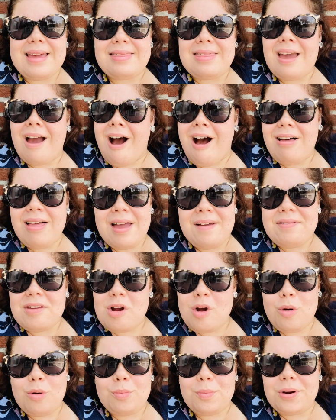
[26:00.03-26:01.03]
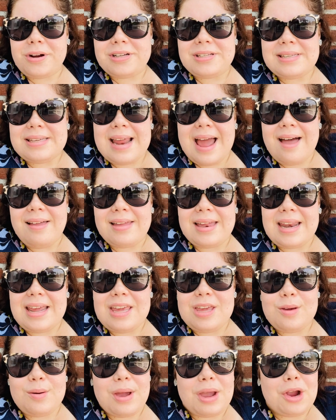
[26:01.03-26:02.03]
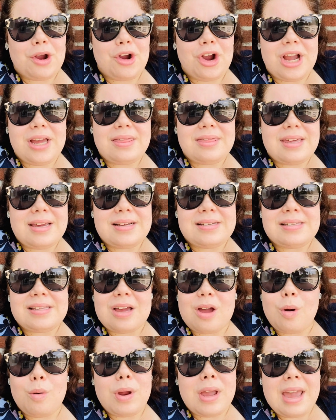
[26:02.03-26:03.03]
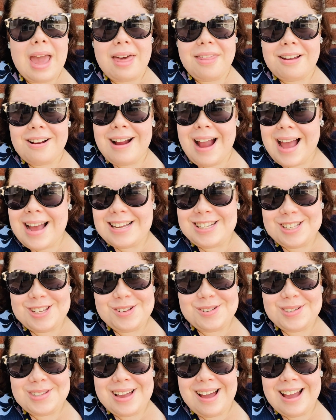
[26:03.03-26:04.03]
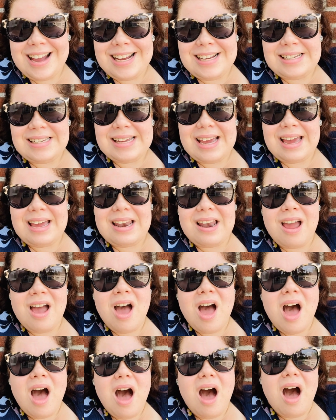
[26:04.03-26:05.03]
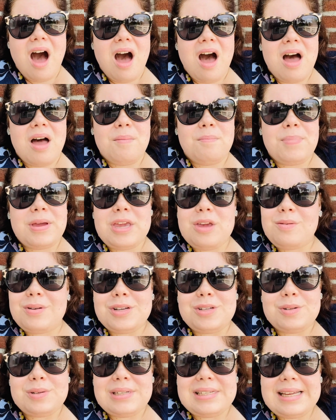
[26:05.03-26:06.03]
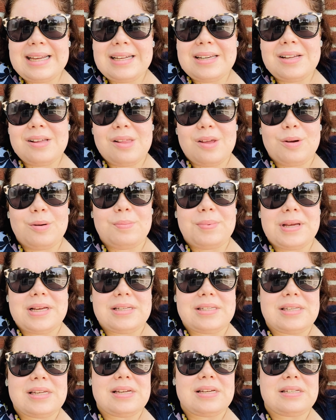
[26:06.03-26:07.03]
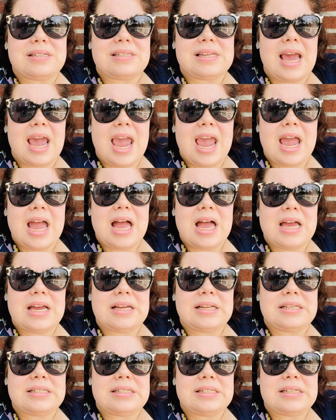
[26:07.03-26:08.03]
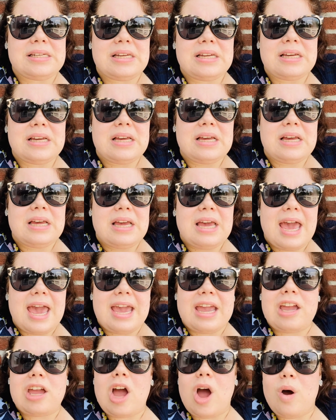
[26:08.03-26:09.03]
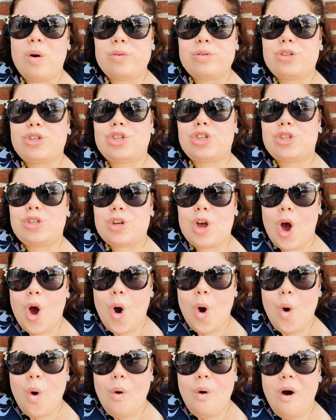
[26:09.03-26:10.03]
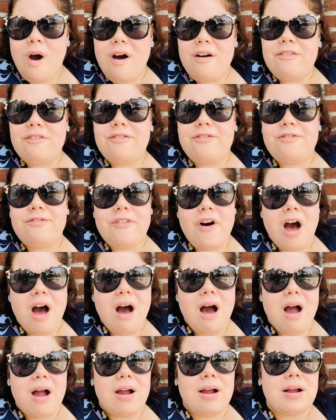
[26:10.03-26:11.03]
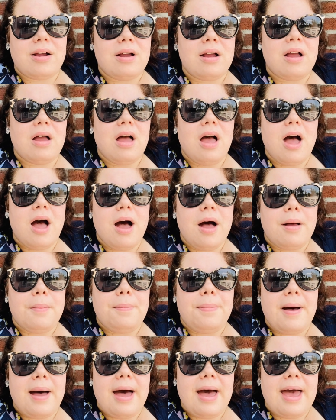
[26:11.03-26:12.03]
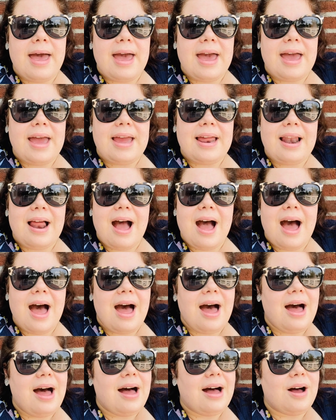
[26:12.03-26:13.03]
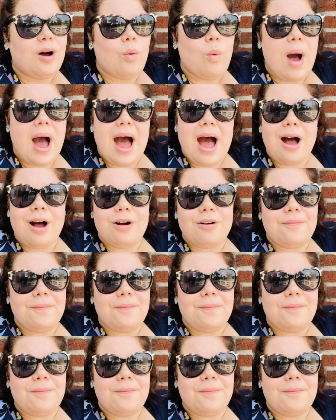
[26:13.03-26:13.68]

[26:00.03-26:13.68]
they all have their own personality. You can create things that go together, as you saw I did, but you can do standalone pieces, and it goes so far. But wow,